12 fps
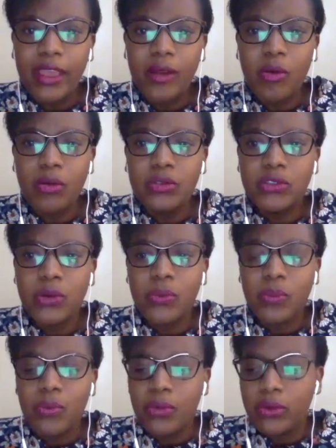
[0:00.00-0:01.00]
But then
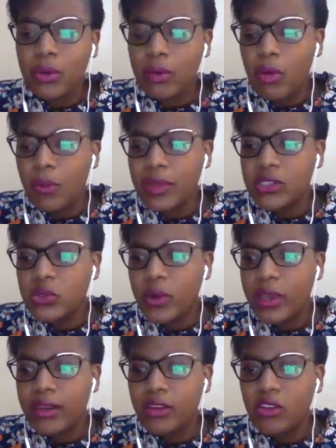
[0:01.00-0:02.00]
also
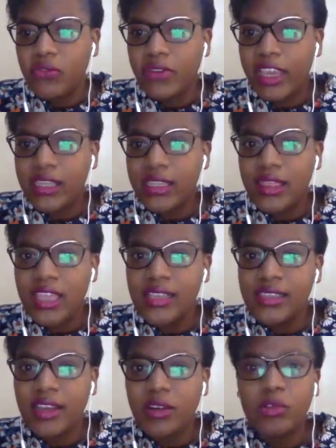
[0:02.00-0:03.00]
moments when you find that
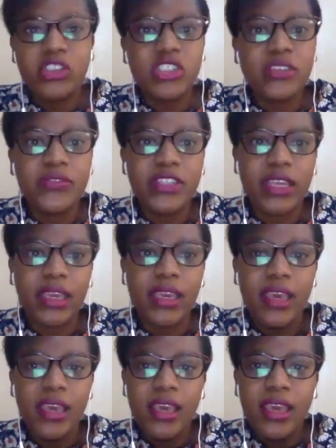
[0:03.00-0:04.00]
things are not
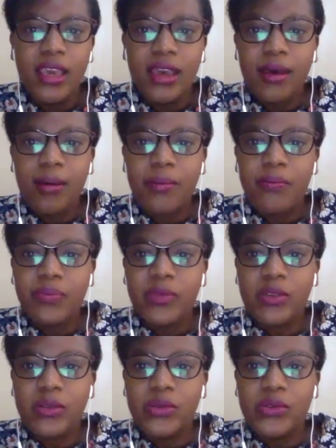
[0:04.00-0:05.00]
shifting.
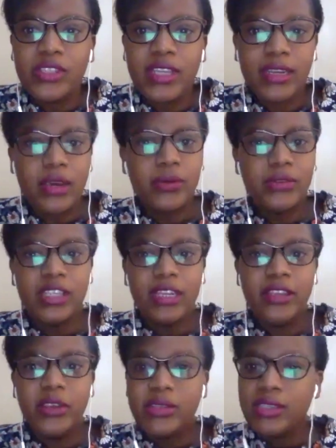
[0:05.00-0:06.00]
You start out
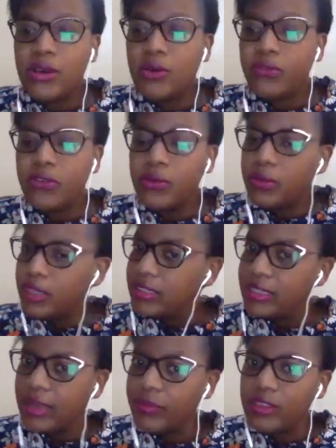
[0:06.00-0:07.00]
telling yourself,
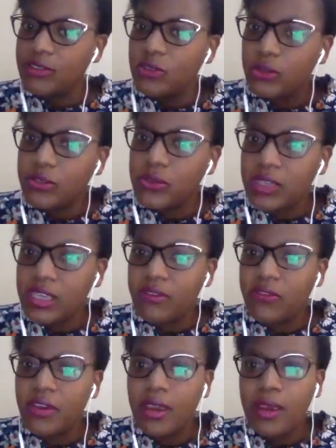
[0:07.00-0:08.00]
that something's got to
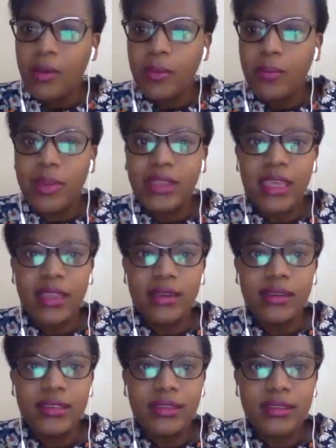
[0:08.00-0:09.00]
give, but
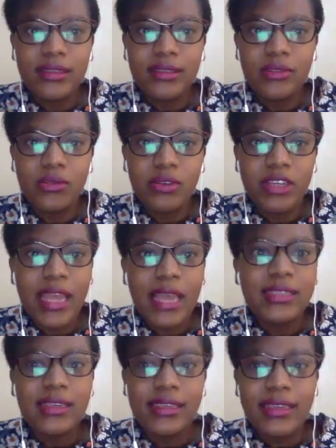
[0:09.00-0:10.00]
then, it
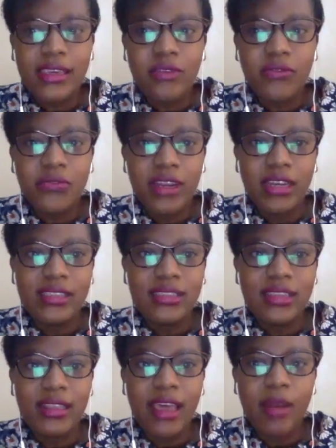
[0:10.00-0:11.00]
doesn't give, at
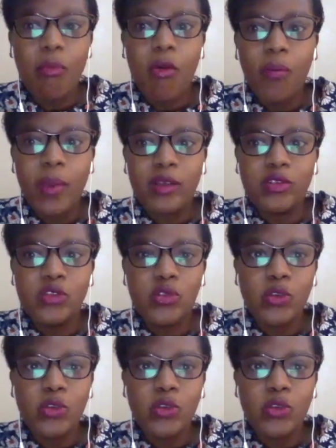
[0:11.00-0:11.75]
least in that moment.